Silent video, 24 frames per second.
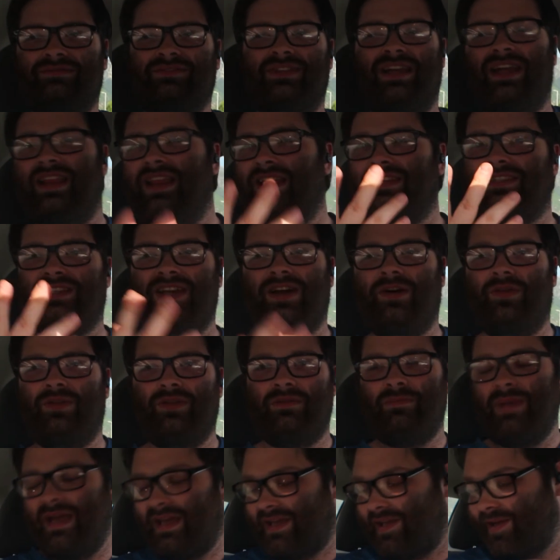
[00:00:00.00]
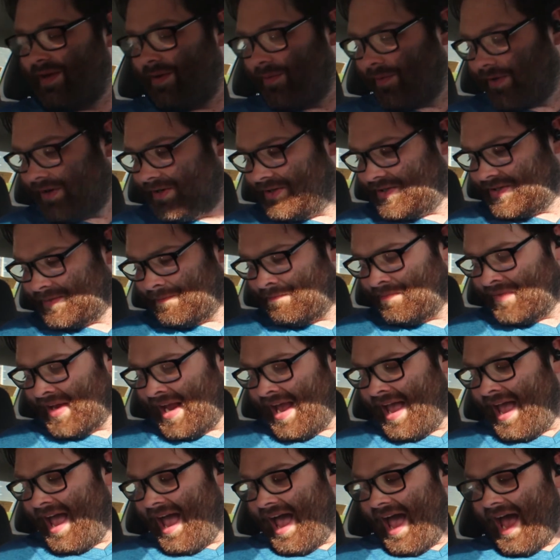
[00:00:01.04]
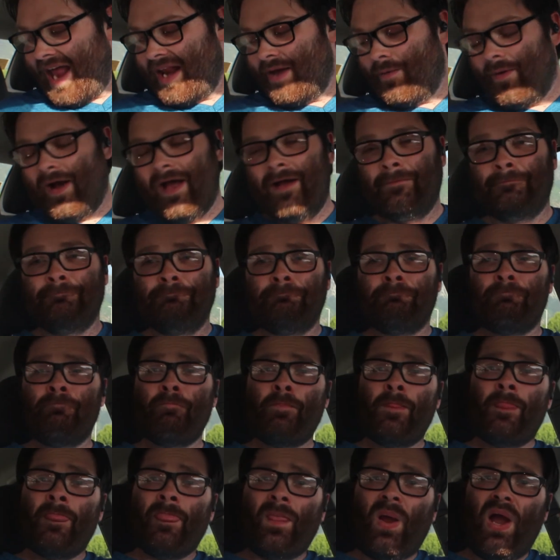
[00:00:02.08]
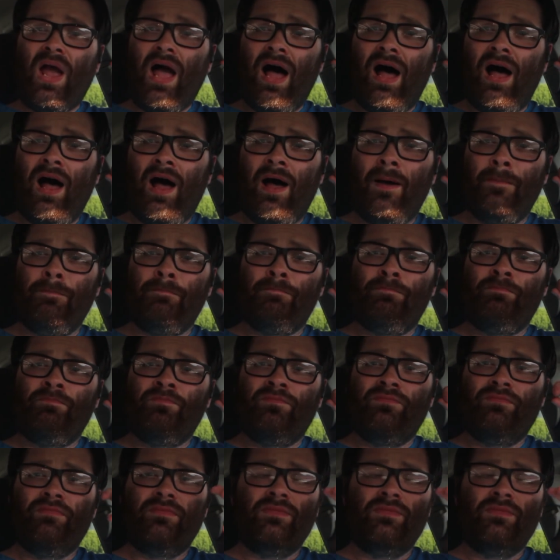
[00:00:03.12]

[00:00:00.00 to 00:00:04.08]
That's only making it worse. Anyway, but